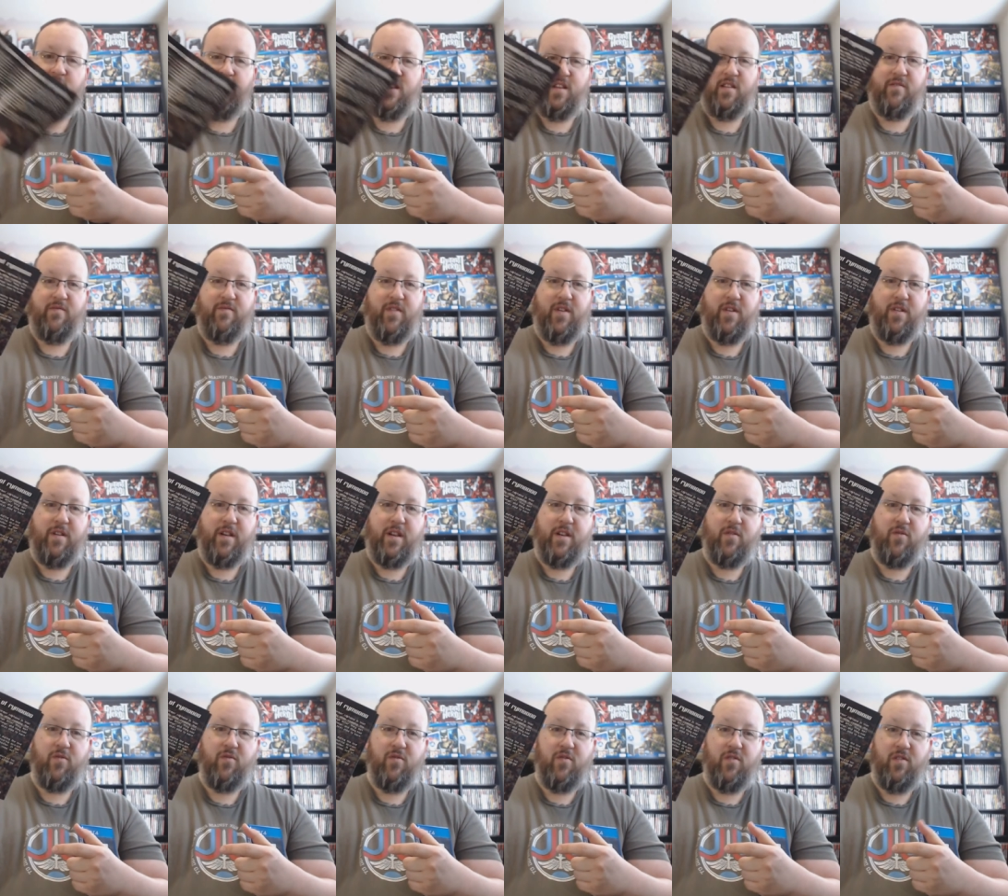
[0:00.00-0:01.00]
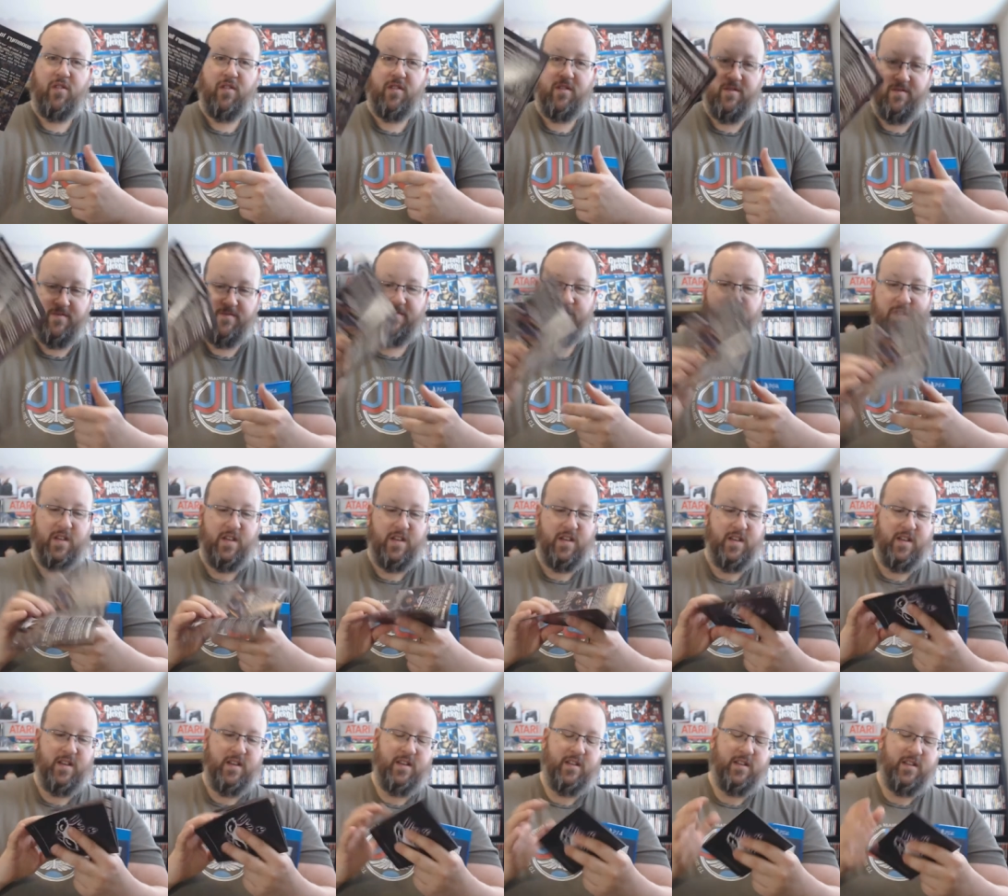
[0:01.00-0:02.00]
Very cool.
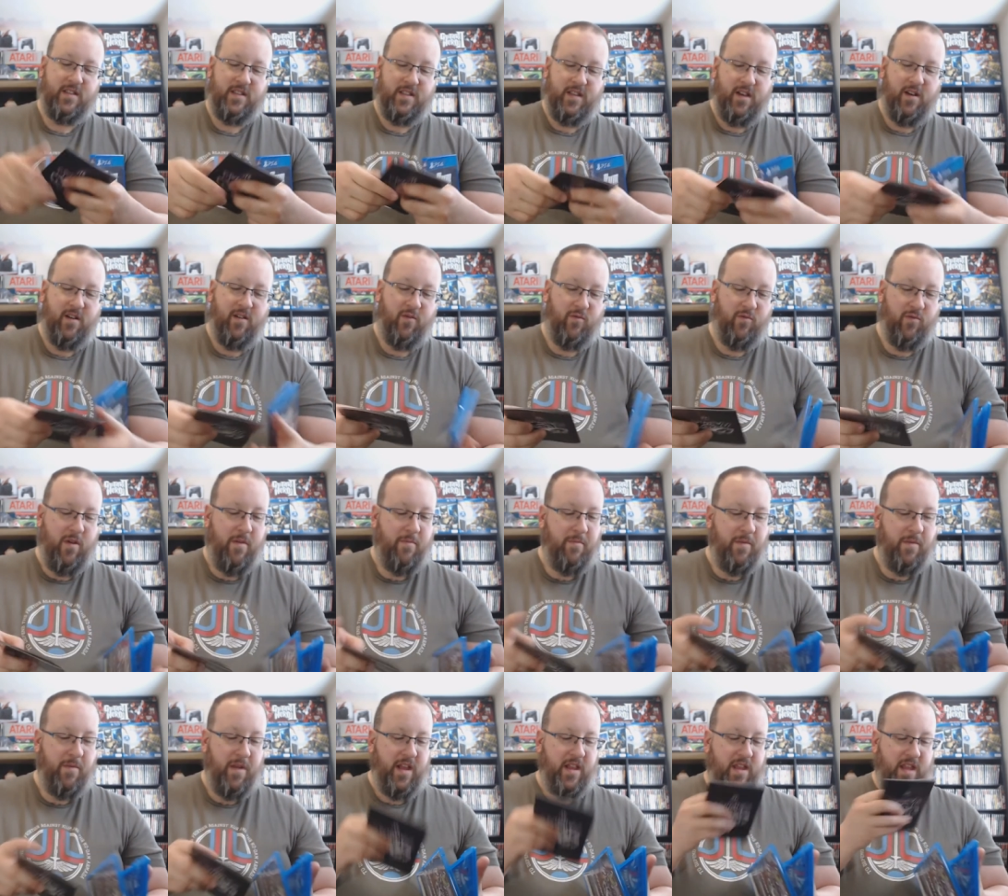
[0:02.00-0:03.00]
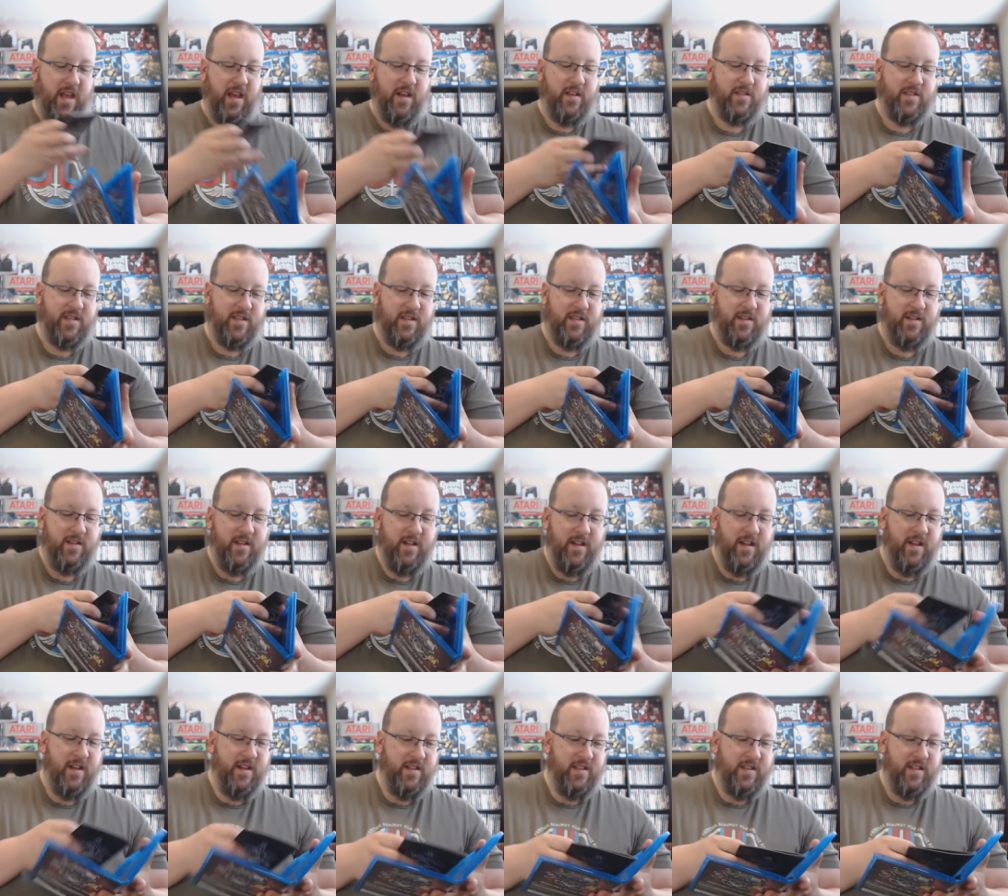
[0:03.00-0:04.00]
So, RIM 9000.
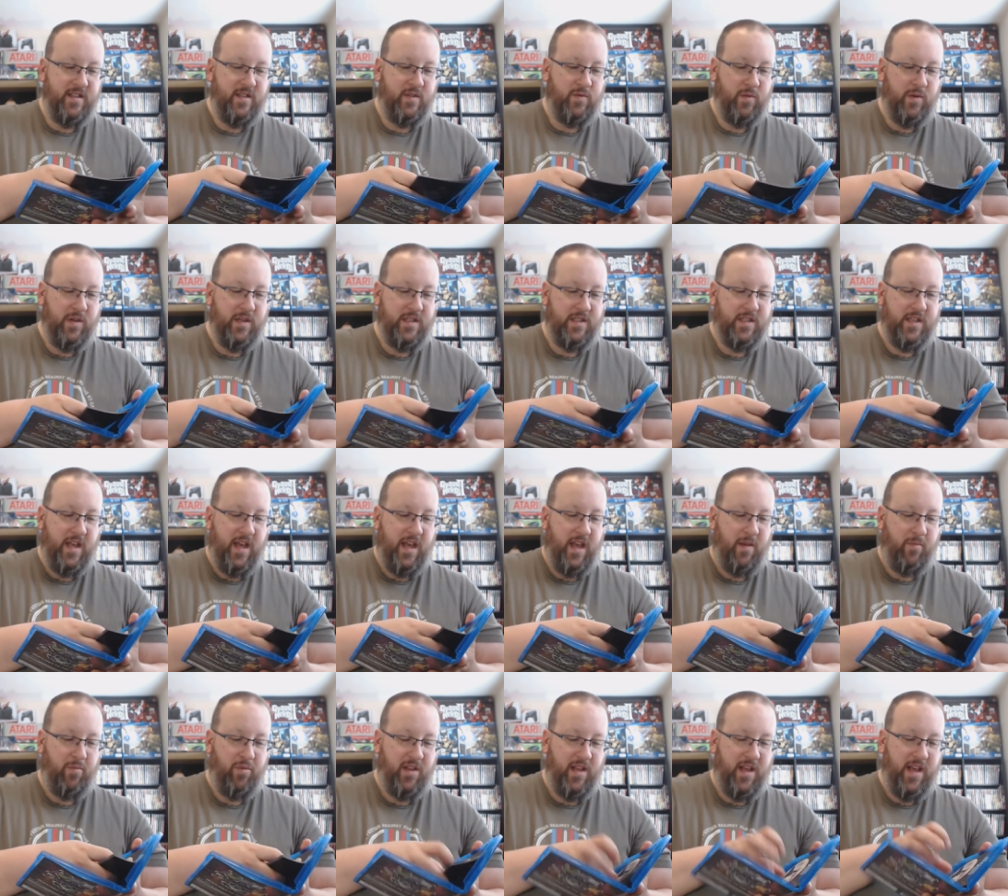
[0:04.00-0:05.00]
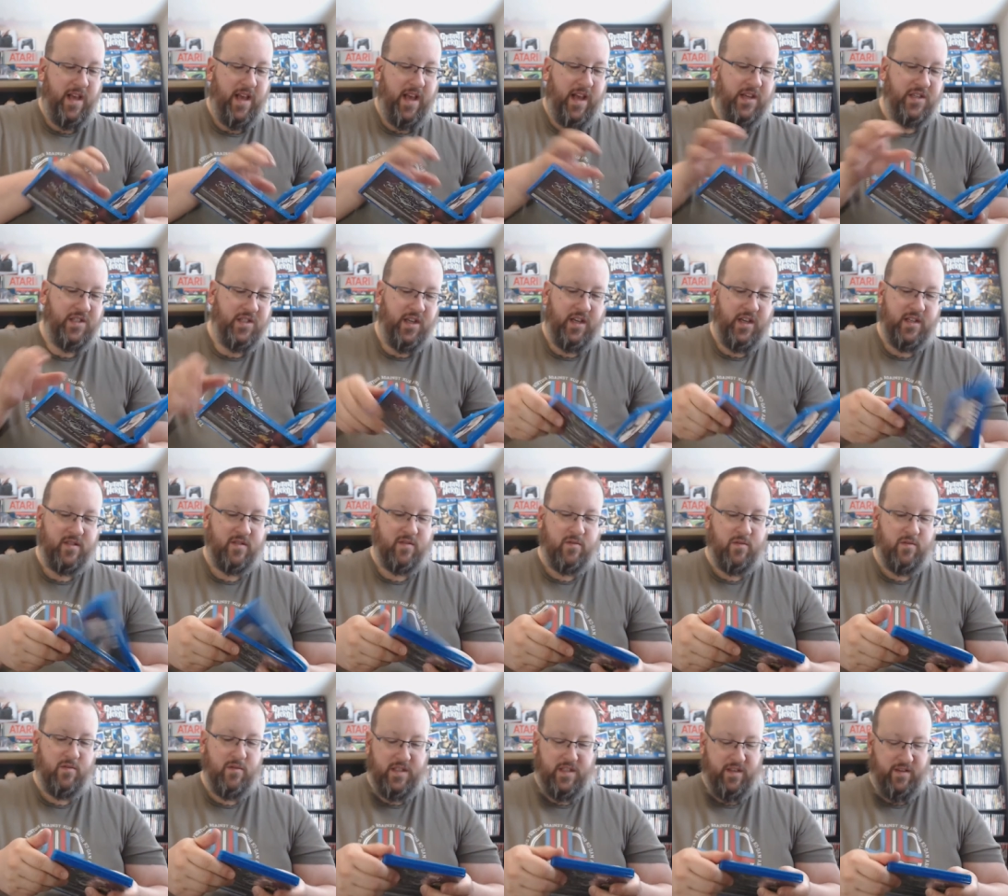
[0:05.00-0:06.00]
This was a PlayAsia
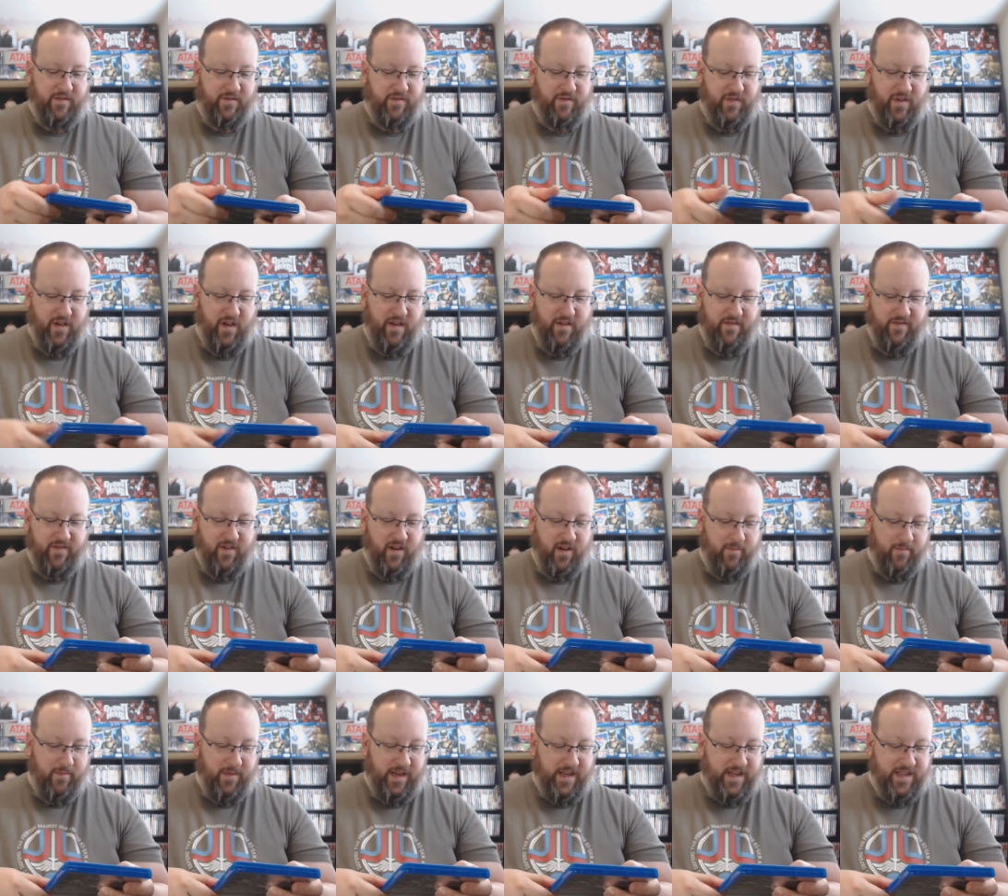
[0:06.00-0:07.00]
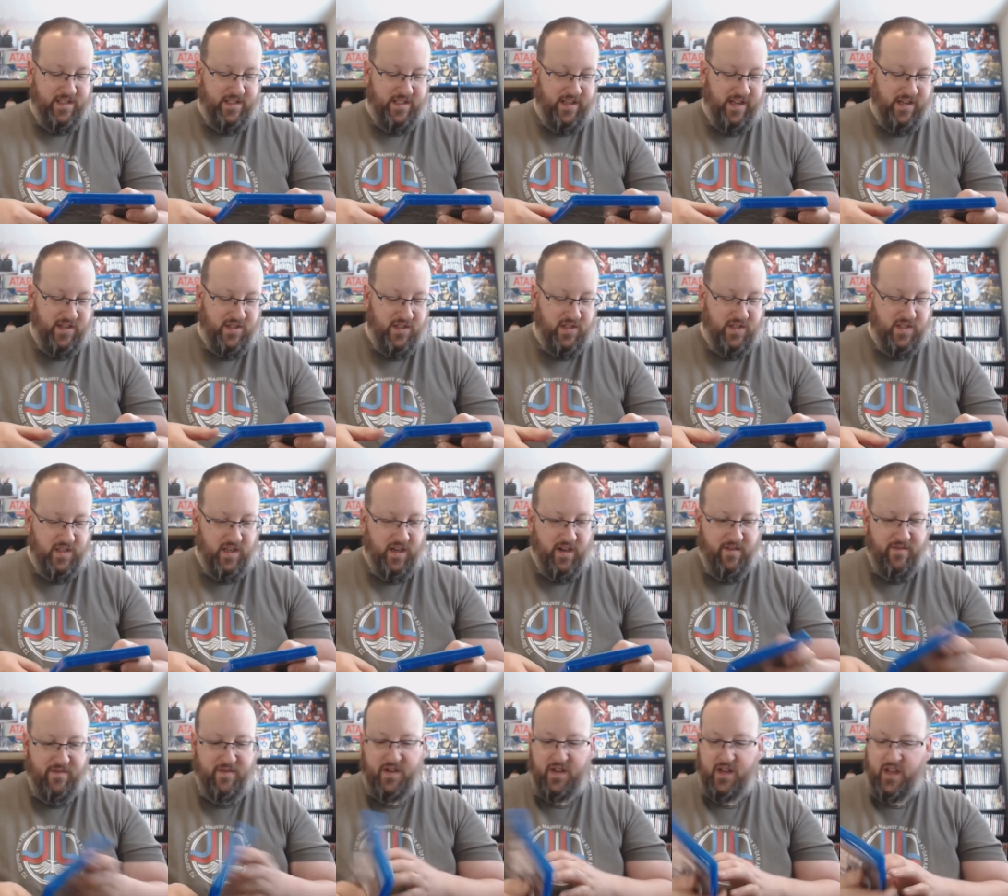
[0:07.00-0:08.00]
exclusive from East Asia
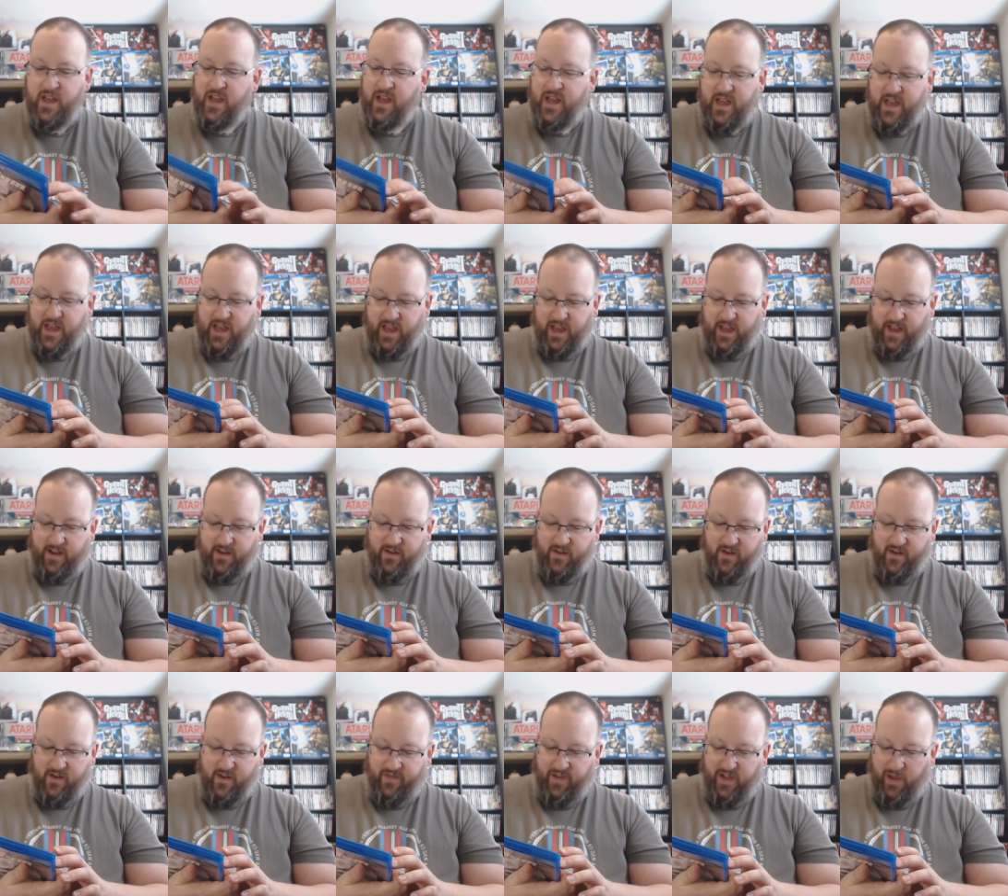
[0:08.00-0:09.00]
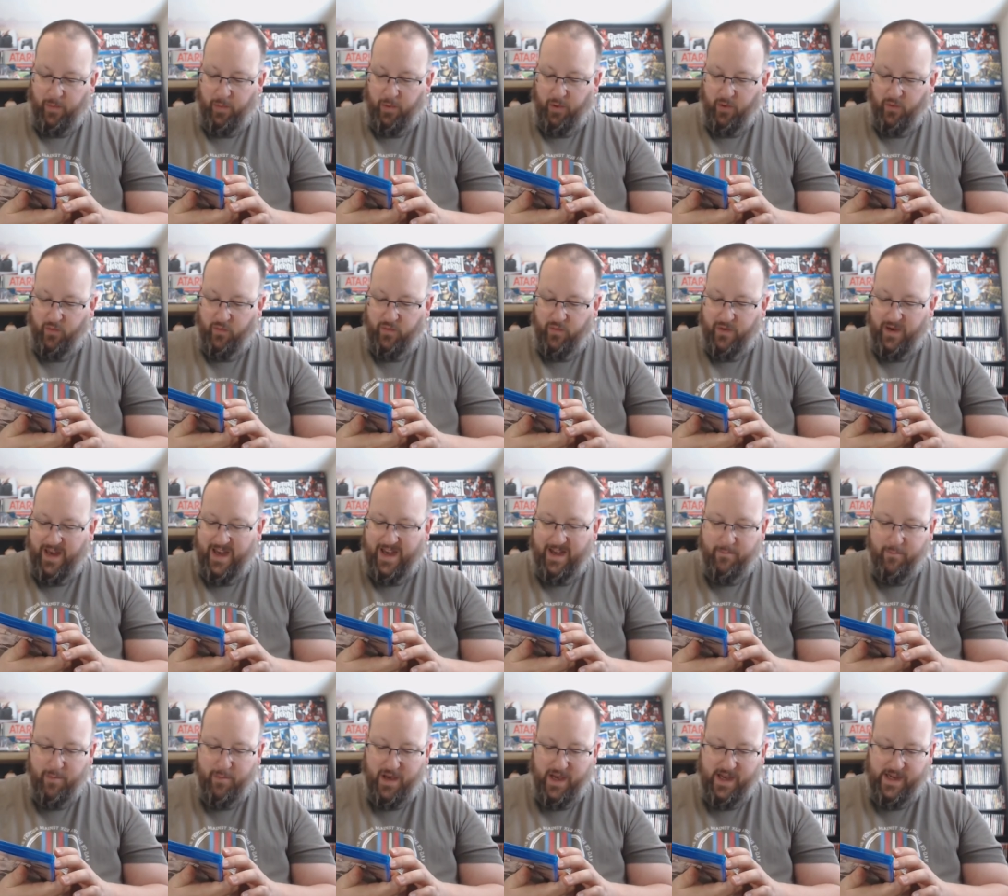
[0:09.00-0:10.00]
Soft and developer
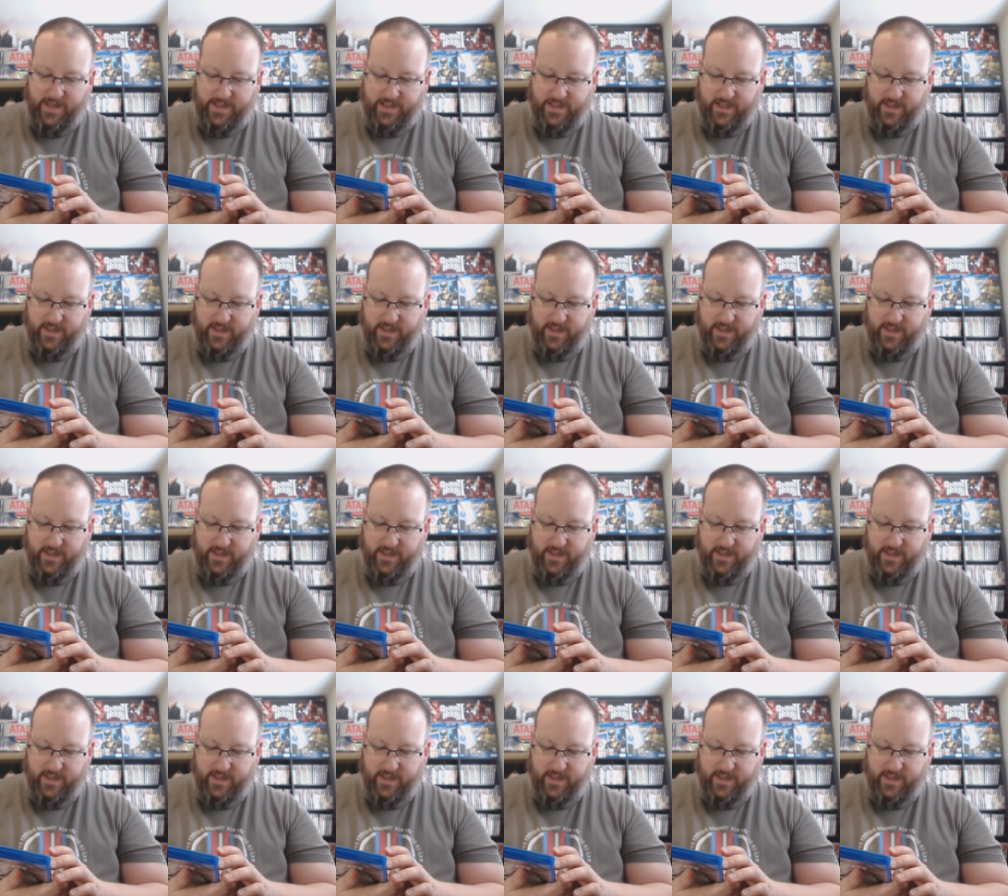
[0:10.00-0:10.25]
Rainbite.